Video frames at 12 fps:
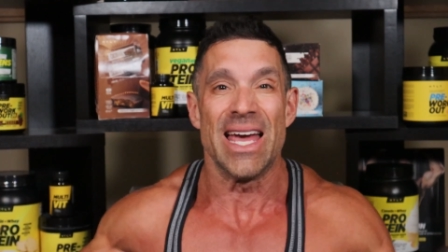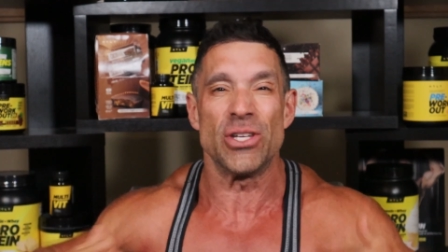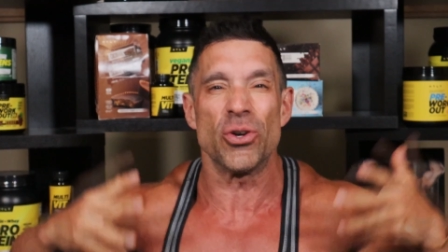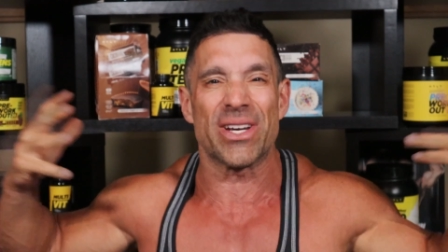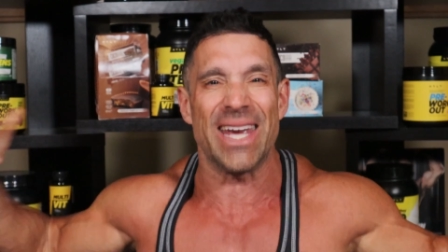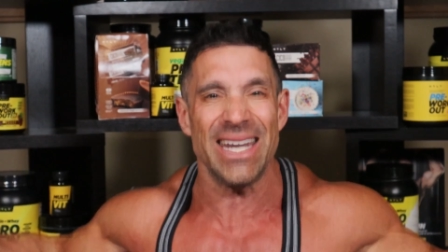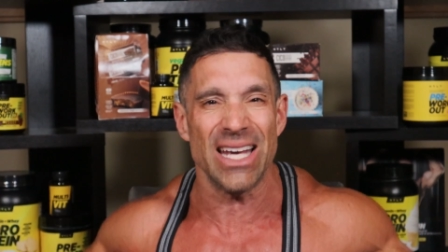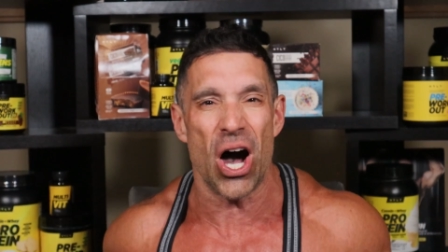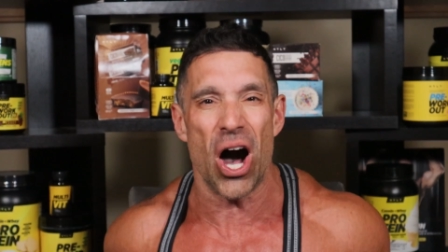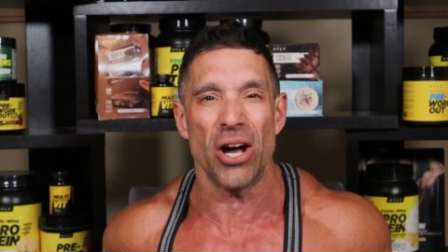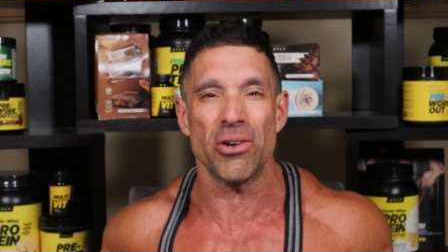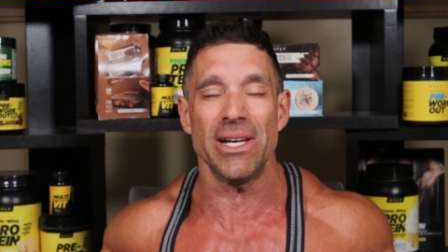and you're getting
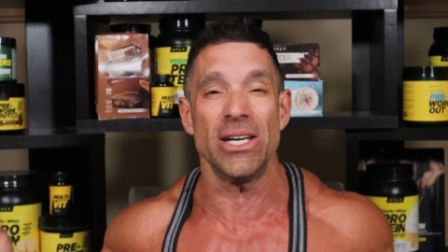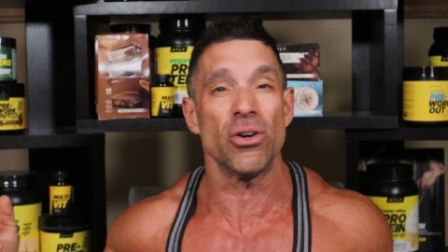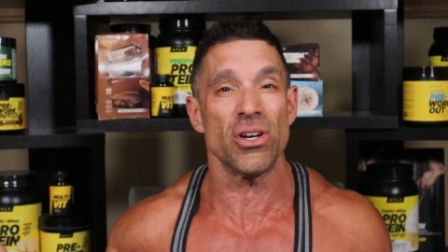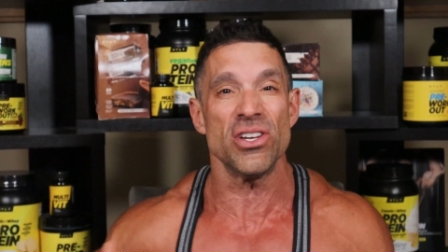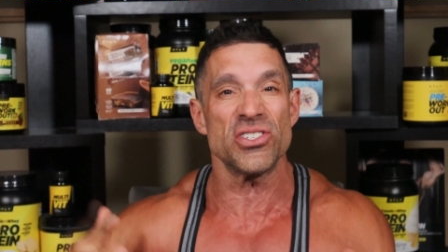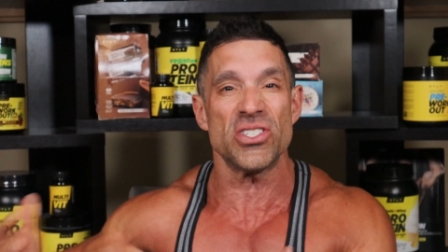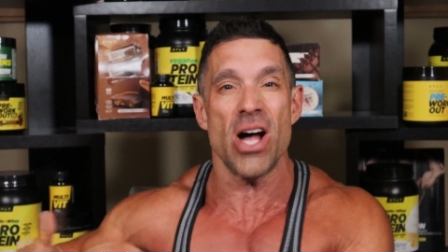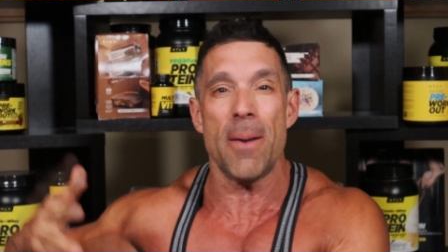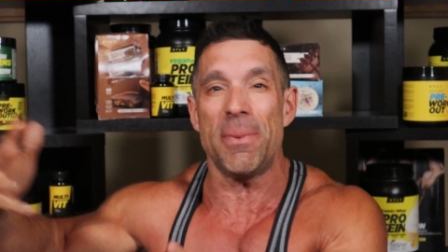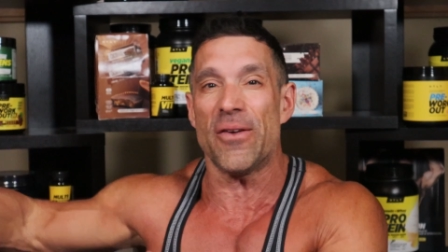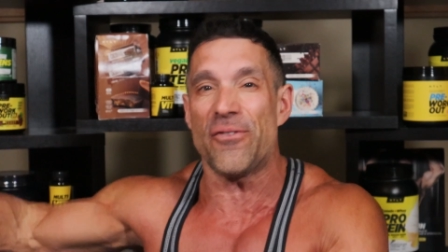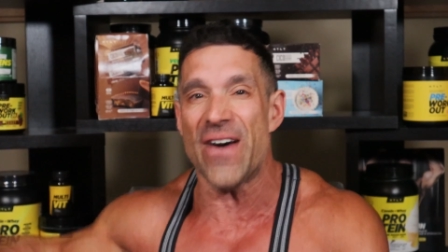hungry, you're going to
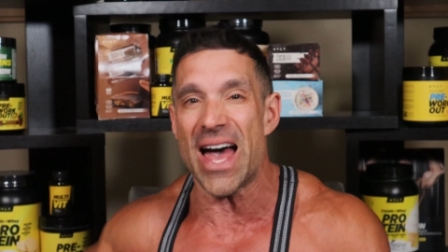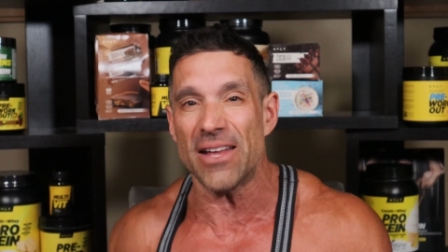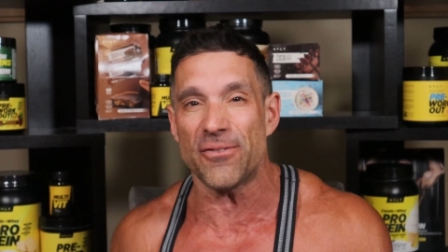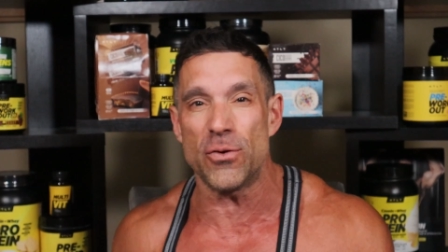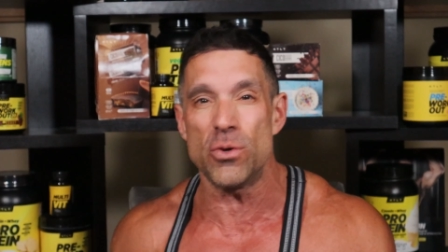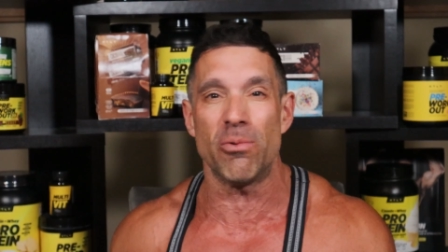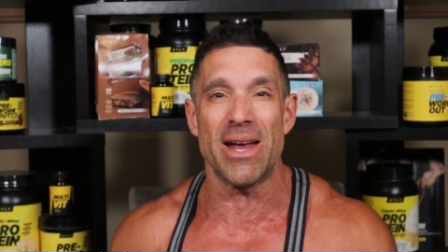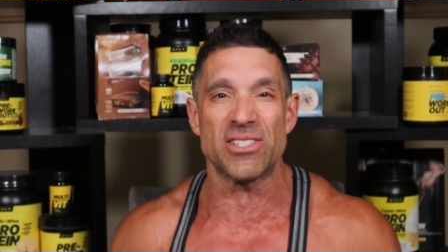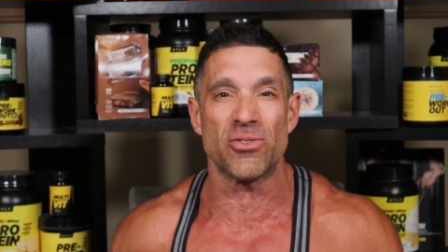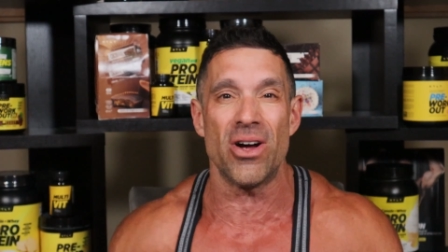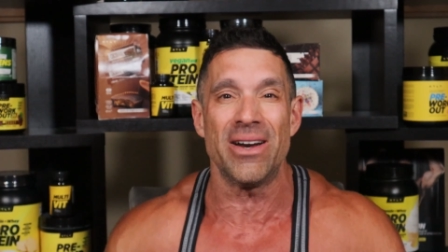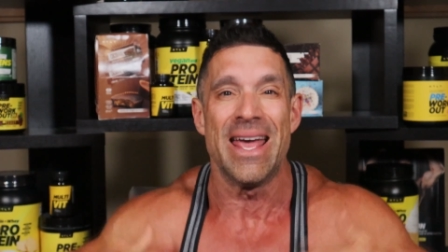stop at a fast food
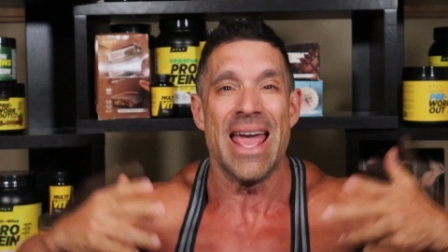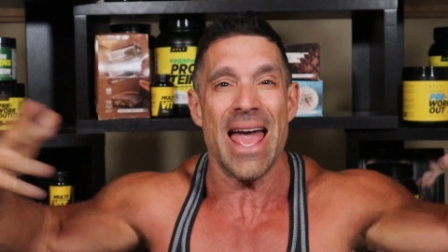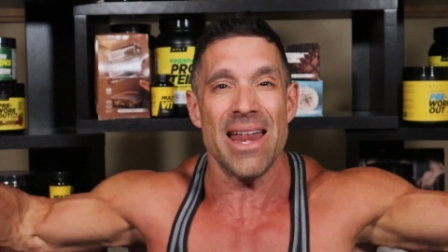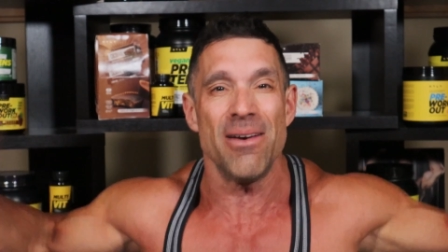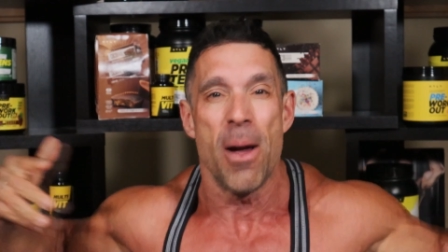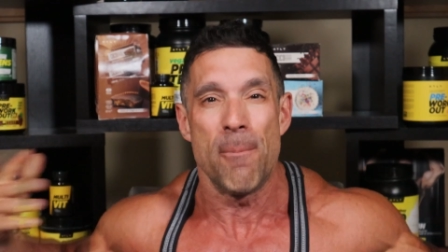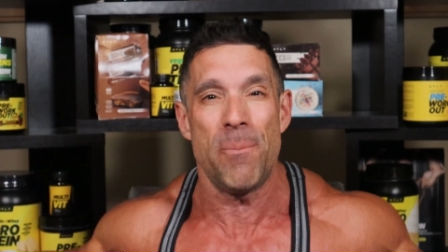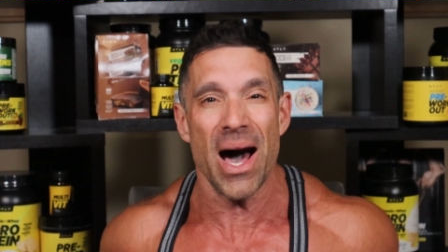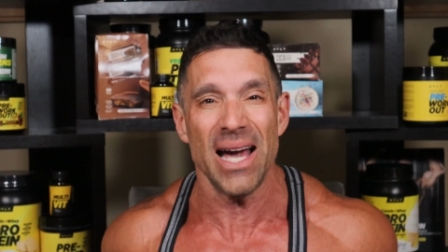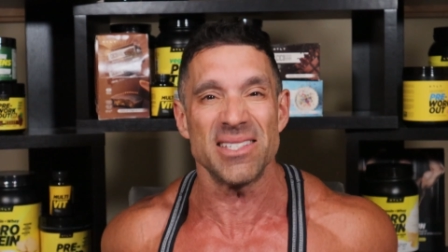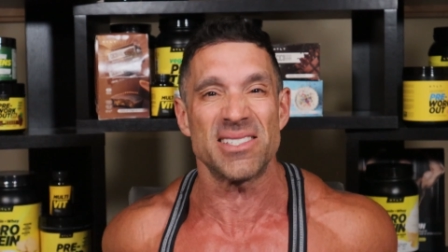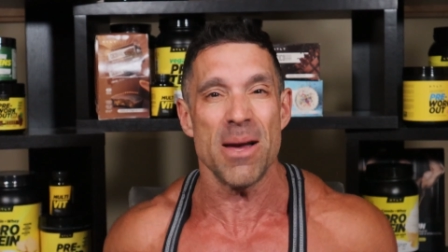restaurant and
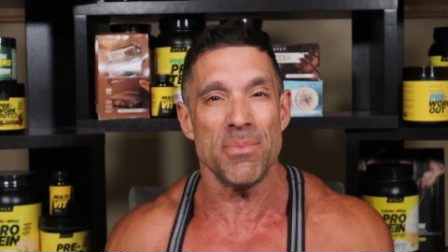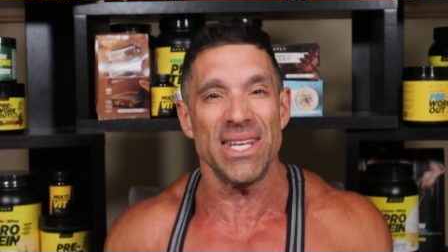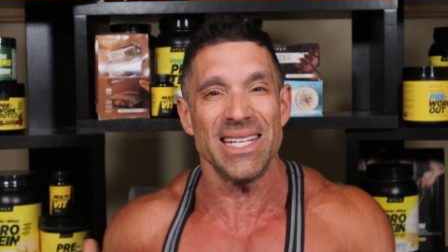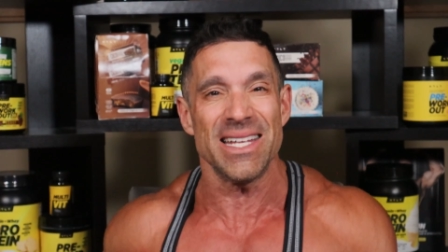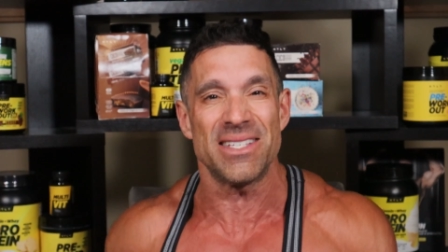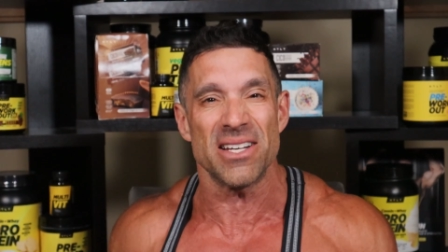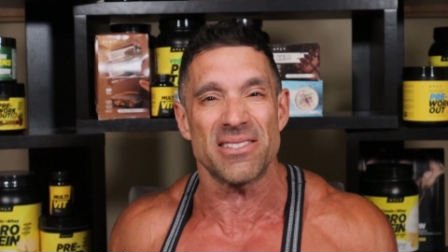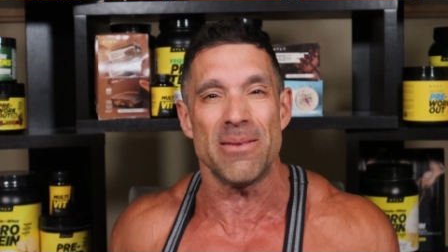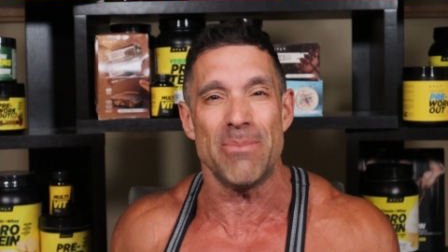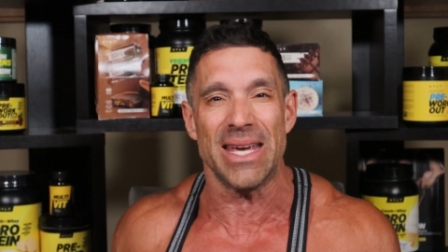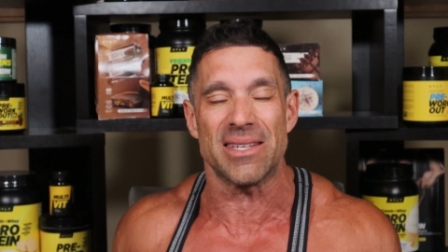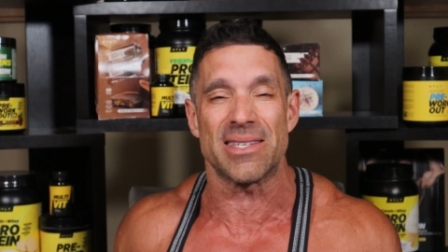buy something that
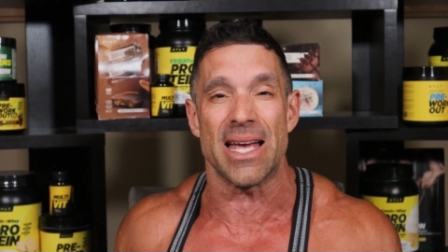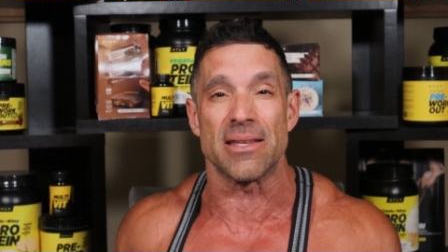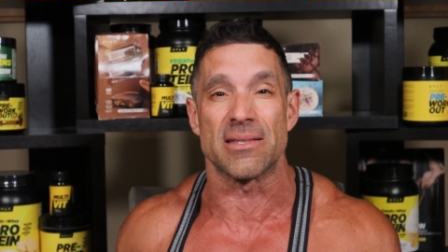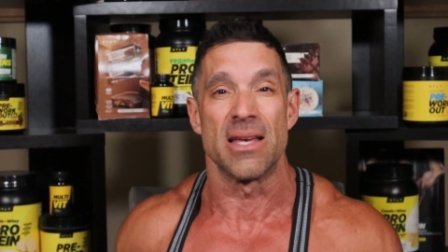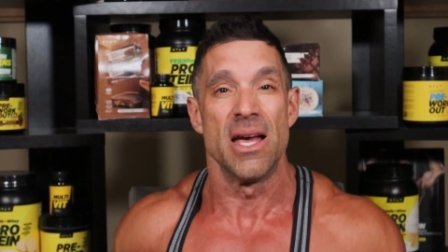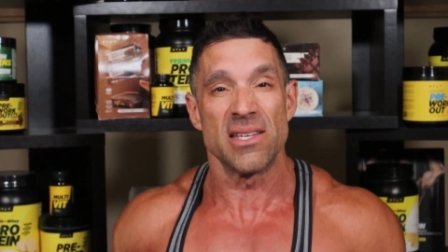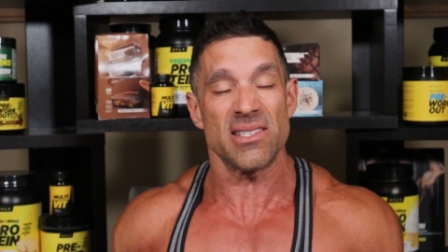doesn't make sense.